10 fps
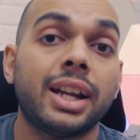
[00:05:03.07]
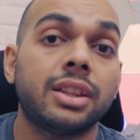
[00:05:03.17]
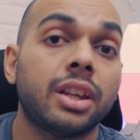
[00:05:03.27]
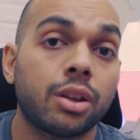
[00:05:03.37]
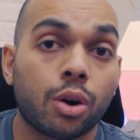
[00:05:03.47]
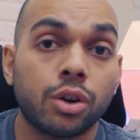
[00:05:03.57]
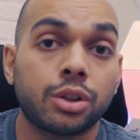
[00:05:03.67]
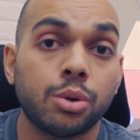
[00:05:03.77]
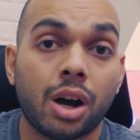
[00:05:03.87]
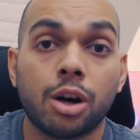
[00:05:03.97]
anything wrong
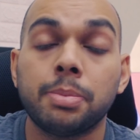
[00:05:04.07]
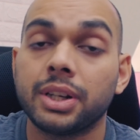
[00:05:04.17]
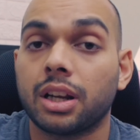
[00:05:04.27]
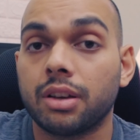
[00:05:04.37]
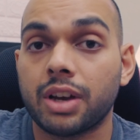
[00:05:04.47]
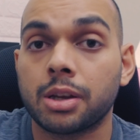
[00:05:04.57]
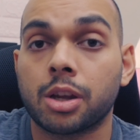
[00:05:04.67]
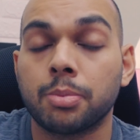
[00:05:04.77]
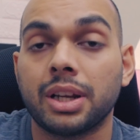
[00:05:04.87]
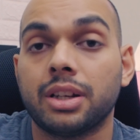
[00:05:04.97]
to our particular
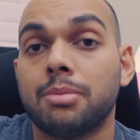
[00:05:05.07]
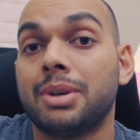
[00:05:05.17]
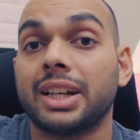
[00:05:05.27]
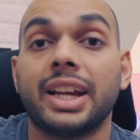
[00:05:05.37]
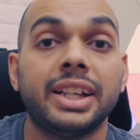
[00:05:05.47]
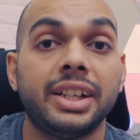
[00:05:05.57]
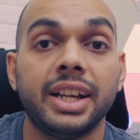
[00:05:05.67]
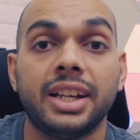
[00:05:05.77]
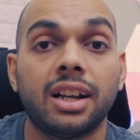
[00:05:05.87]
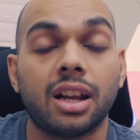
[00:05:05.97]
vacuum cleaner, but it
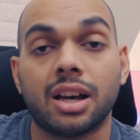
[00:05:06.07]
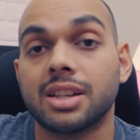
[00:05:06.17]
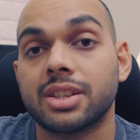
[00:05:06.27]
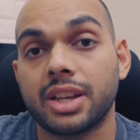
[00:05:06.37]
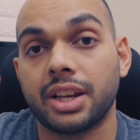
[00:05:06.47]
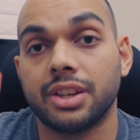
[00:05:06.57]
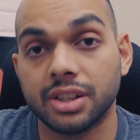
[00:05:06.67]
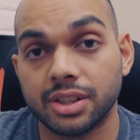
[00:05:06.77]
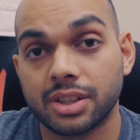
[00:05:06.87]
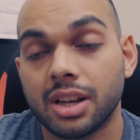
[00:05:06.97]
didn't last 10
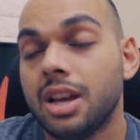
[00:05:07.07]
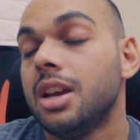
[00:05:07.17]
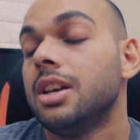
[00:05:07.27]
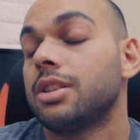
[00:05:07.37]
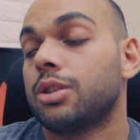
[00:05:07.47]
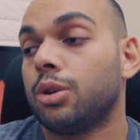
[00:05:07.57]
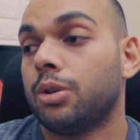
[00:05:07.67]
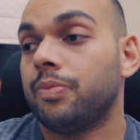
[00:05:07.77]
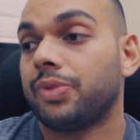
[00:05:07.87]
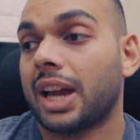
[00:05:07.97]
years.
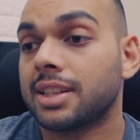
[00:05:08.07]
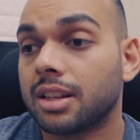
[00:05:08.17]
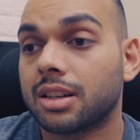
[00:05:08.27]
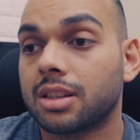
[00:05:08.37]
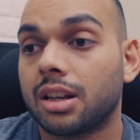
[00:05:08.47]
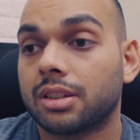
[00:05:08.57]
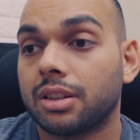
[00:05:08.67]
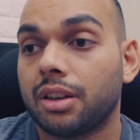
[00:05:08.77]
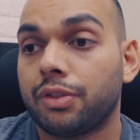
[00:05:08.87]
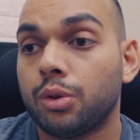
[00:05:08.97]
So as a result,
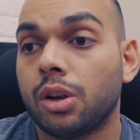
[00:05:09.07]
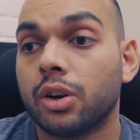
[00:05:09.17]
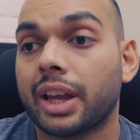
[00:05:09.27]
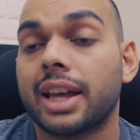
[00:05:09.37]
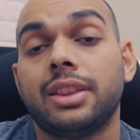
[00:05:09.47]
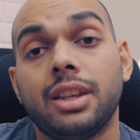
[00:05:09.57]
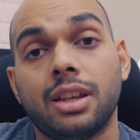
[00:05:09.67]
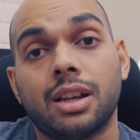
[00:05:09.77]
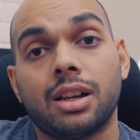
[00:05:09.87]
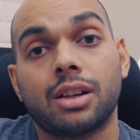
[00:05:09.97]
if you look at
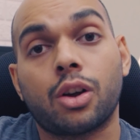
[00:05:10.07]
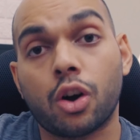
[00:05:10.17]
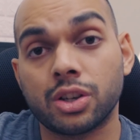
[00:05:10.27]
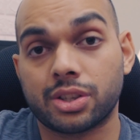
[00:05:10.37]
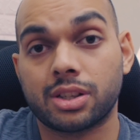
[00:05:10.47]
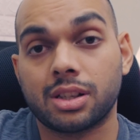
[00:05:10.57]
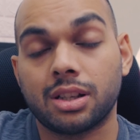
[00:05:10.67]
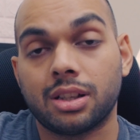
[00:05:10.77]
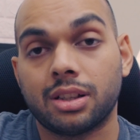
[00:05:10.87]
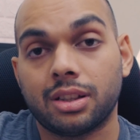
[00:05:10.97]
the cost
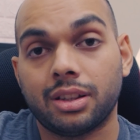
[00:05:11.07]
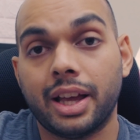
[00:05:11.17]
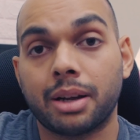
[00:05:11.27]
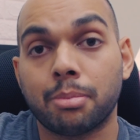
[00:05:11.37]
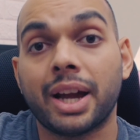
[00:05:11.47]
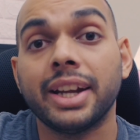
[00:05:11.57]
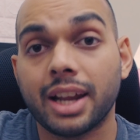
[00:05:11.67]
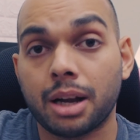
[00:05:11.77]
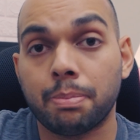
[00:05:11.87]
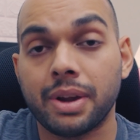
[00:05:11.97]
that my
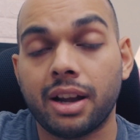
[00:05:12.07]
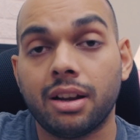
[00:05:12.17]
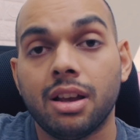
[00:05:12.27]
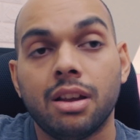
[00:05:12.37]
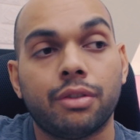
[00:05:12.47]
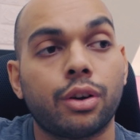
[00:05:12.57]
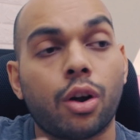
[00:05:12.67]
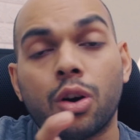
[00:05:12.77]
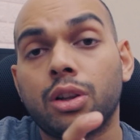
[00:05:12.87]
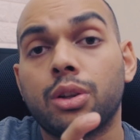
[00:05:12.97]
dad paid for
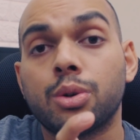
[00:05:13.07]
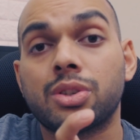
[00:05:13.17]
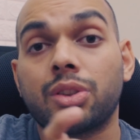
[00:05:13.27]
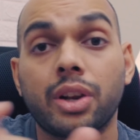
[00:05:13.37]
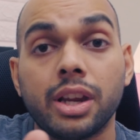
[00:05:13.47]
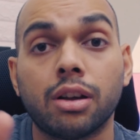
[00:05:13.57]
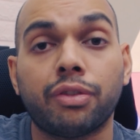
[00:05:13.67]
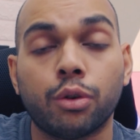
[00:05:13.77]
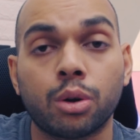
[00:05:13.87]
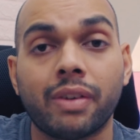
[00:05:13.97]
all those 3 or
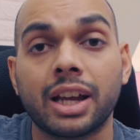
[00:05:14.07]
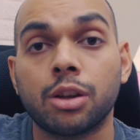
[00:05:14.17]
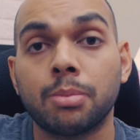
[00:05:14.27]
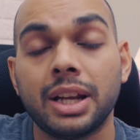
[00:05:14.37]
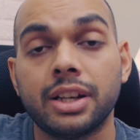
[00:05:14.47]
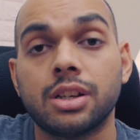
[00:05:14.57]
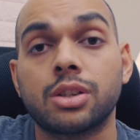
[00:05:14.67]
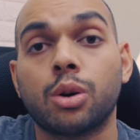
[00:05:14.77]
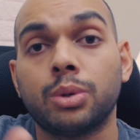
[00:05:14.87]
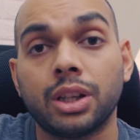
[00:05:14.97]
4 vacuum
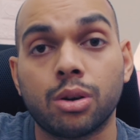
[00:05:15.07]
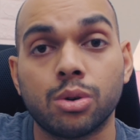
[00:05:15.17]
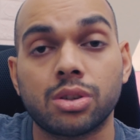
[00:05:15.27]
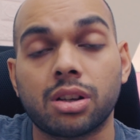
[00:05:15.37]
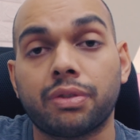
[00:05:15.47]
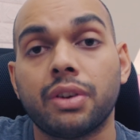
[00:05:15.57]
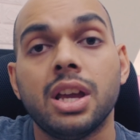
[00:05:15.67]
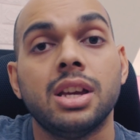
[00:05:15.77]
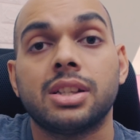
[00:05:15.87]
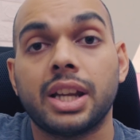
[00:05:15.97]
cleaners over the course of
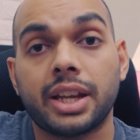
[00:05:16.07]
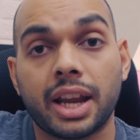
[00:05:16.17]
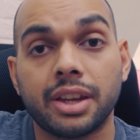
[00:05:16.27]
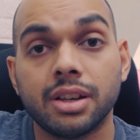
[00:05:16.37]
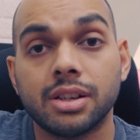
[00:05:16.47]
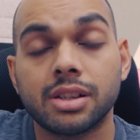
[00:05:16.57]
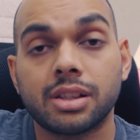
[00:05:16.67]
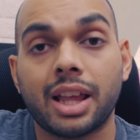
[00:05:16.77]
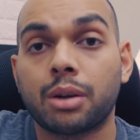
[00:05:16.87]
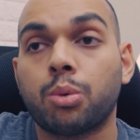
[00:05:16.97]
say 10 years,
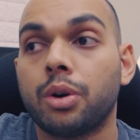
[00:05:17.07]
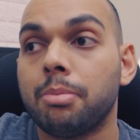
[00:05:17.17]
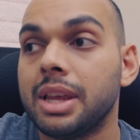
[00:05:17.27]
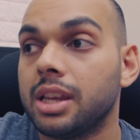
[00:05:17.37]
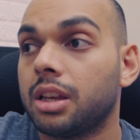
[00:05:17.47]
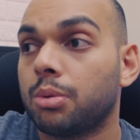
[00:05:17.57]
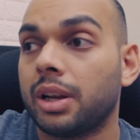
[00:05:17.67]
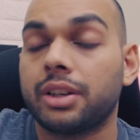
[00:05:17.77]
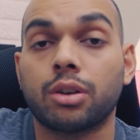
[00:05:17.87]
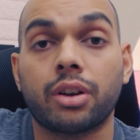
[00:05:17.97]
that would be
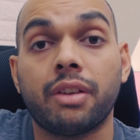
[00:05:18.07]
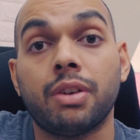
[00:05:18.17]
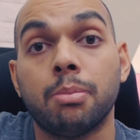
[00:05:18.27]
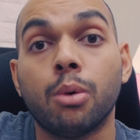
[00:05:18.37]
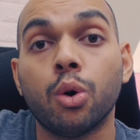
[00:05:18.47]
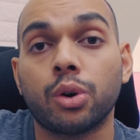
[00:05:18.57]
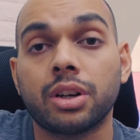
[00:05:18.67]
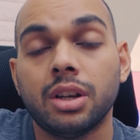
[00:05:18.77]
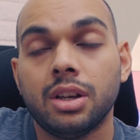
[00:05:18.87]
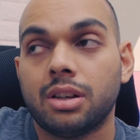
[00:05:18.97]
equivalent or even
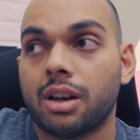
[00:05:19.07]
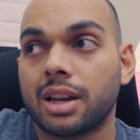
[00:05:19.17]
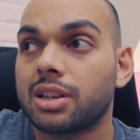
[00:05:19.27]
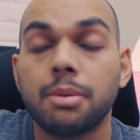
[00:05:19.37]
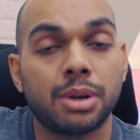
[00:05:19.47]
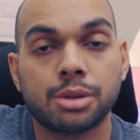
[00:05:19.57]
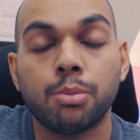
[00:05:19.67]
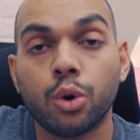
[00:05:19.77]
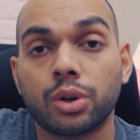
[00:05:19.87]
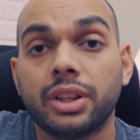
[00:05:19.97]
more, actually much
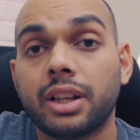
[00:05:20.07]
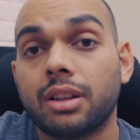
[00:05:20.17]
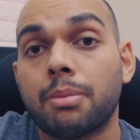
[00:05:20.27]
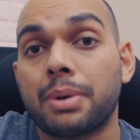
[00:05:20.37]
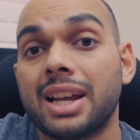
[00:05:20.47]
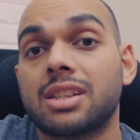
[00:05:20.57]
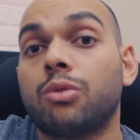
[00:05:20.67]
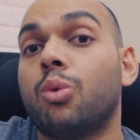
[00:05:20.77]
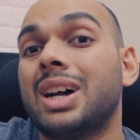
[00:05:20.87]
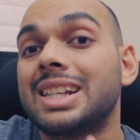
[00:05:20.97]
more than the price
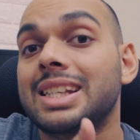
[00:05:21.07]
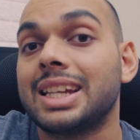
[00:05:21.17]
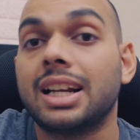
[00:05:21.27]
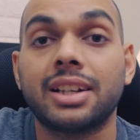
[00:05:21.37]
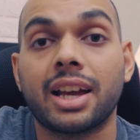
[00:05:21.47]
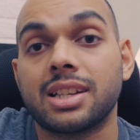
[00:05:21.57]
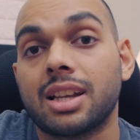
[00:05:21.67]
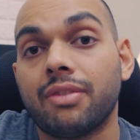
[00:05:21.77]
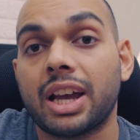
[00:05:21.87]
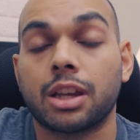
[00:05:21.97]
of one single
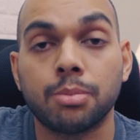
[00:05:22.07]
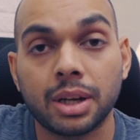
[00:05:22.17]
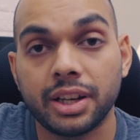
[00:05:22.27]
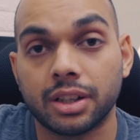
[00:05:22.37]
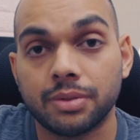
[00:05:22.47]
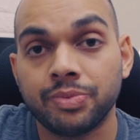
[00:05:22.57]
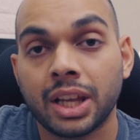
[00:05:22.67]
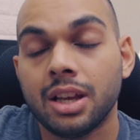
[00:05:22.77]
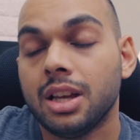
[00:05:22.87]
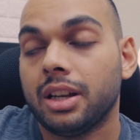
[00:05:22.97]
Dyson vacuum cleaner.
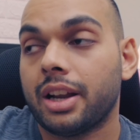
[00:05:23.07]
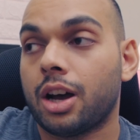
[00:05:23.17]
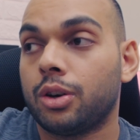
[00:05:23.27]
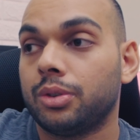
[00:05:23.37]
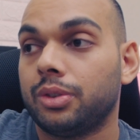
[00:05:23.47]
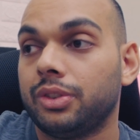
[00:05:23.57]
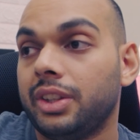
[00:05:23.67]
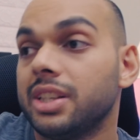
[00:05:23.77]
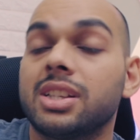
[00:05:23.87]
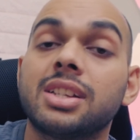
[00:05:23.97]
Now
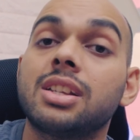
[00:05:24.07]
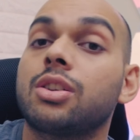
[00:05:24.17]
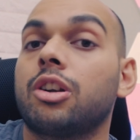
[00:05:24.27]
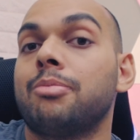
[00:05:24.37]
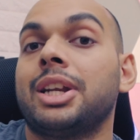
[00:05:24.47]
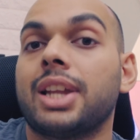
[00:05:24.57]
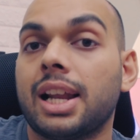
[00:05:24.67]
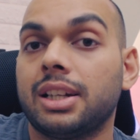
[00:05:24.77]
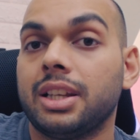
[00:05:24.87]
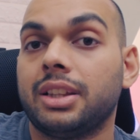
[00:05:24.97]
this is the sort of
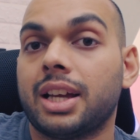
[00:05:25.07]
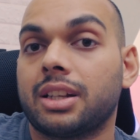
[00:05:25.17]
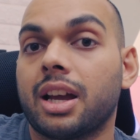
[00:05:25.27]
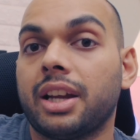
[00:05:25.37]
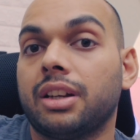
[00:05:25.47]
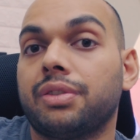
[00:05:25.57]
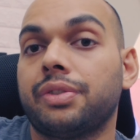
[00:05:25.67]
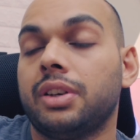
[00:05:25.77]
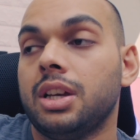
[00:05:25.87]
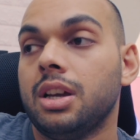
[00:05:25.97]
mentality that kind of